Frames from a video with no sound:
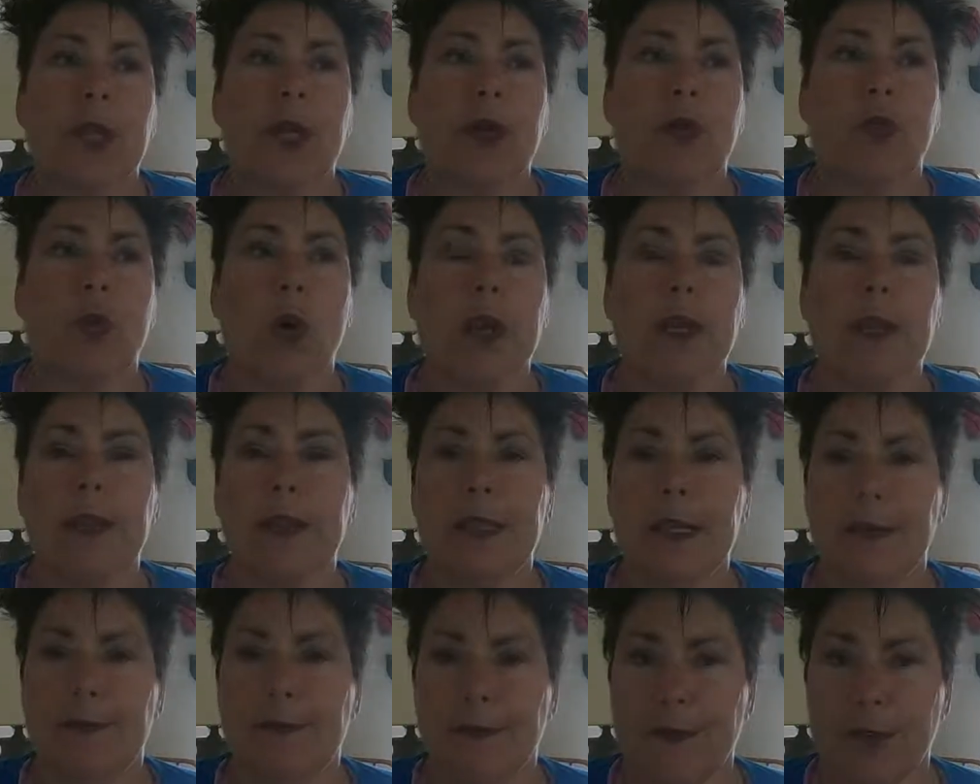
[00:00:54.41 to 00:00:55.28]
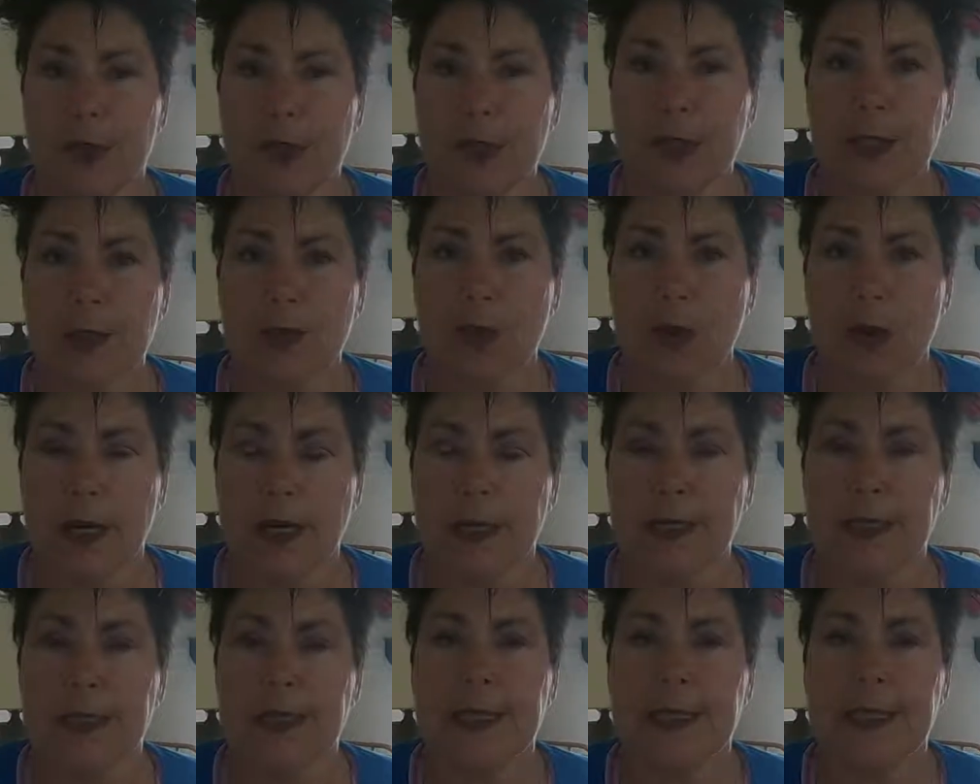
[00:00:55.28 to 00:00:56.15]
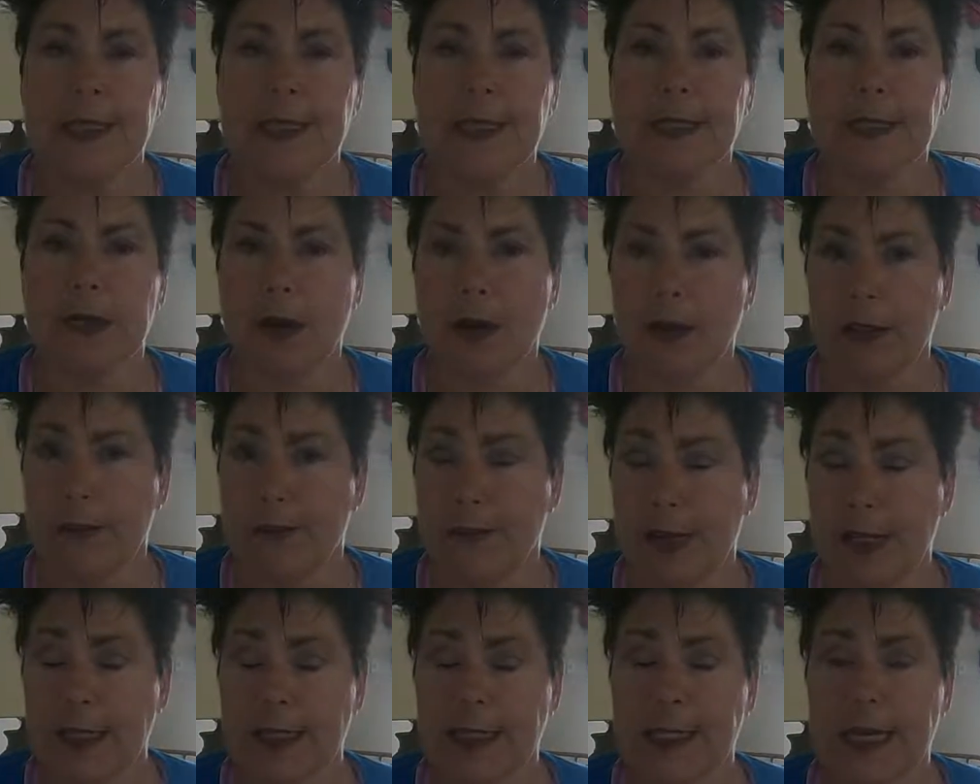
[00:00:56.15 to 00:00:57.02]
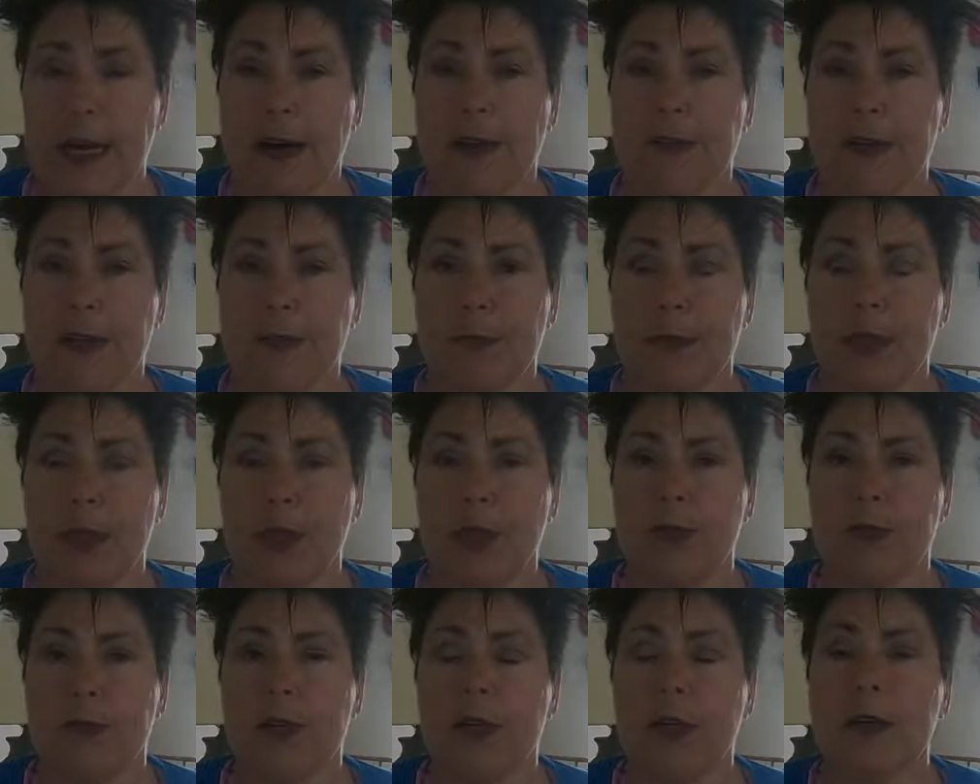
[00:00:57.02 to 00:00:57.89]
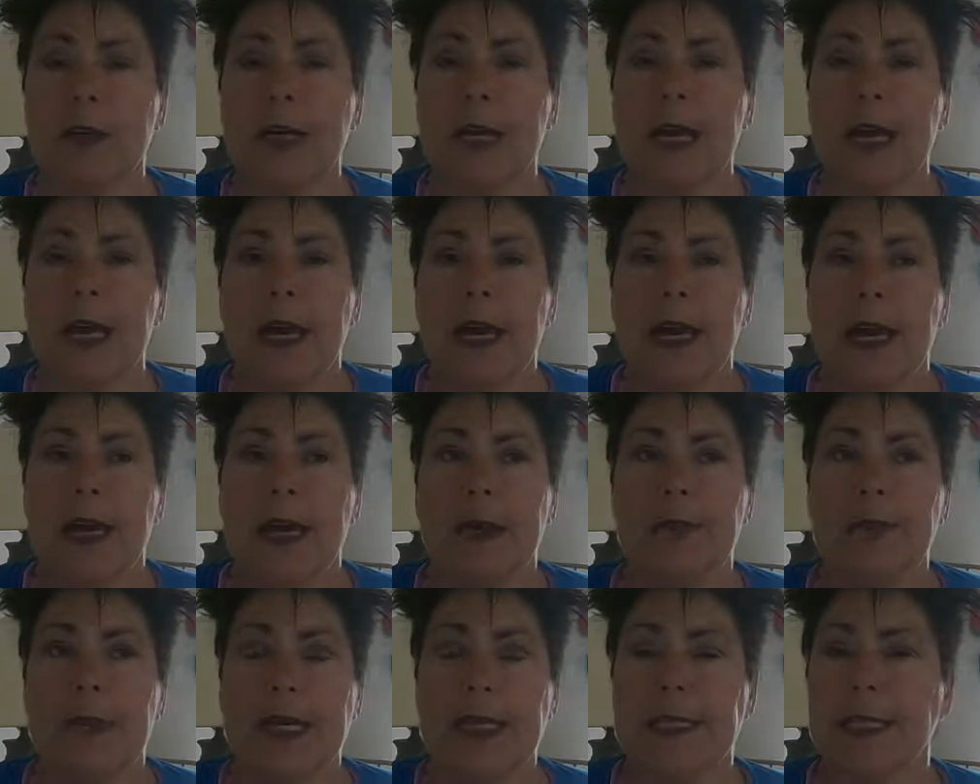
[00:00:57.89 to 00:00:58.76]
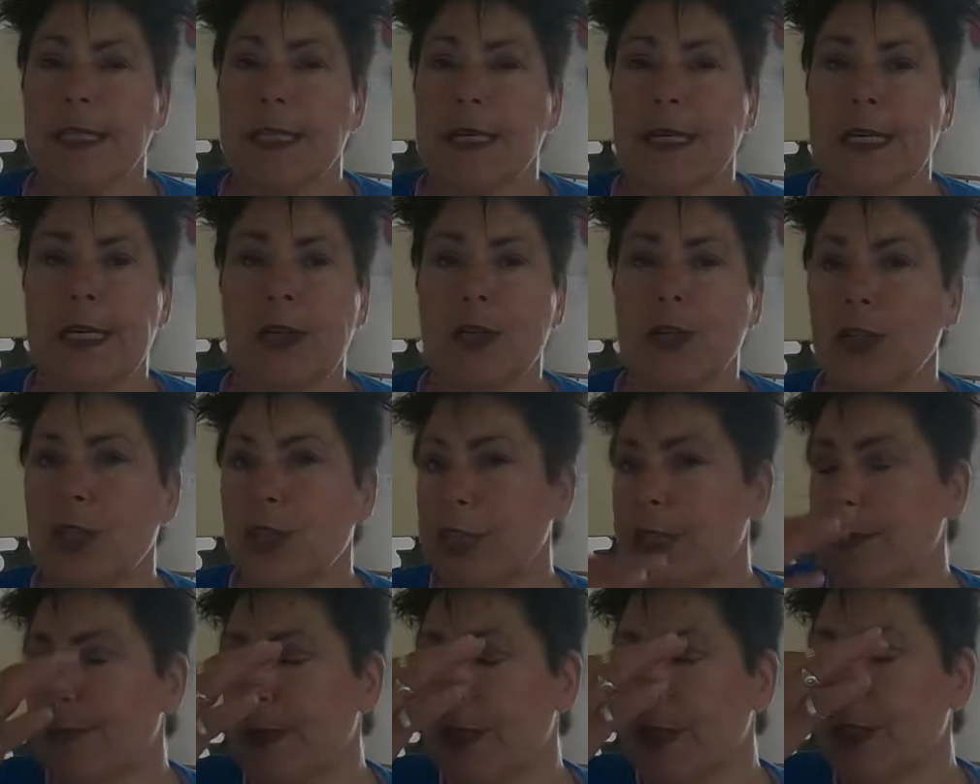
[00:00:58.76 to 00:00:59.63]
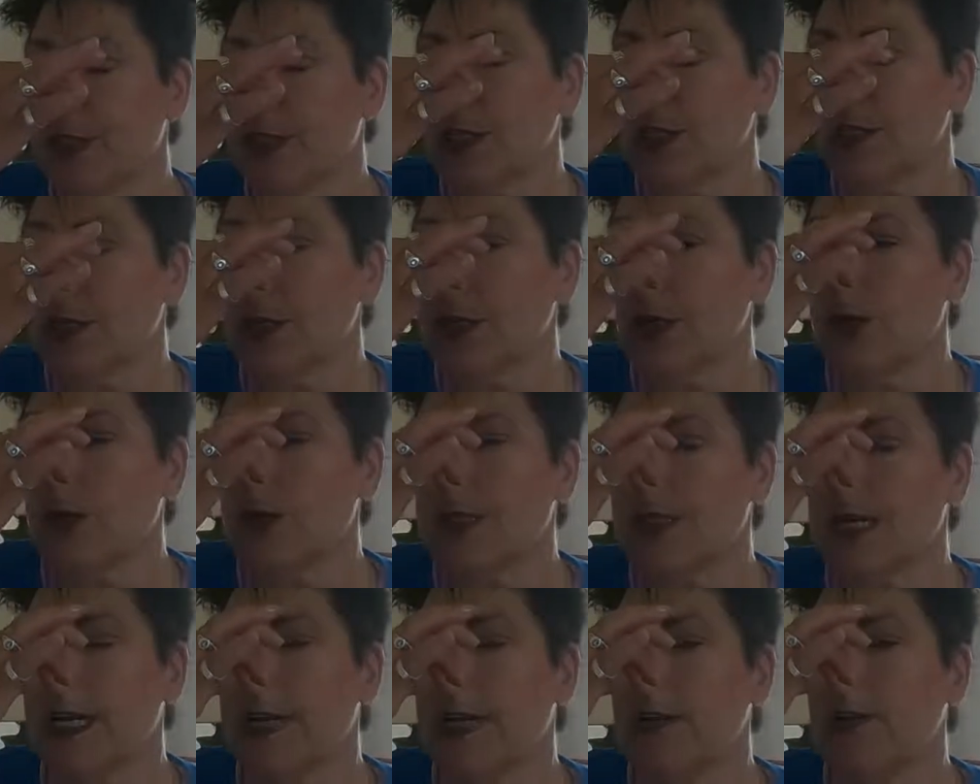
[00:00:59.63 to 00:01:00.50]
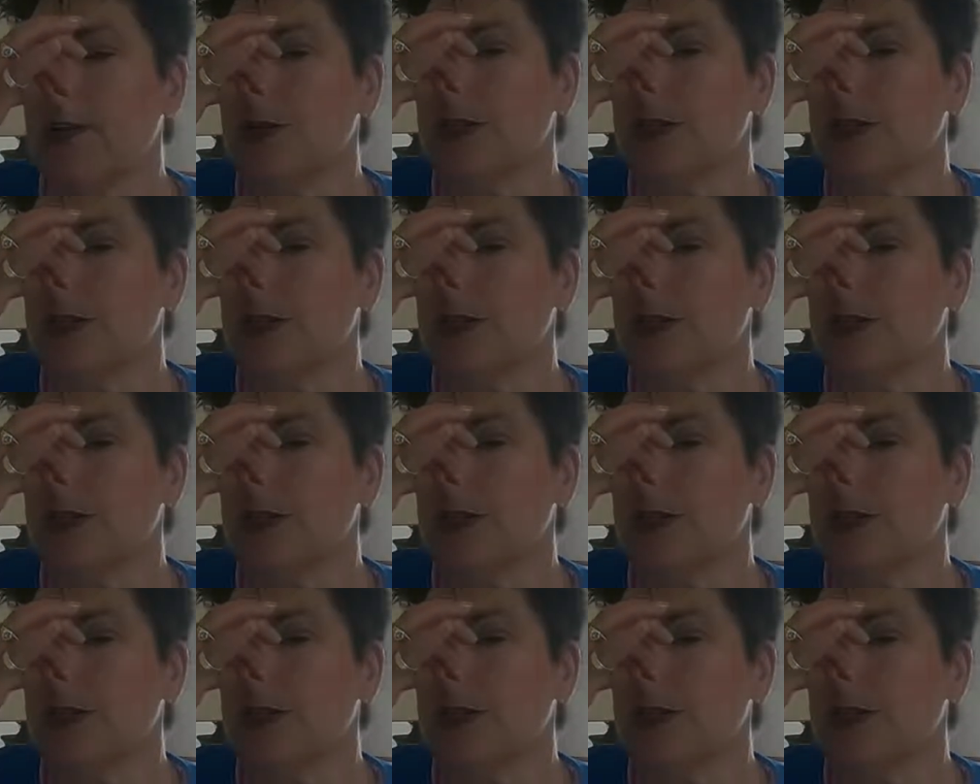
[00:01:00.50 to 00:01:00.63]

One of the first ones is called the Valsava Maneuver, and basically you're just pinching your nose and you're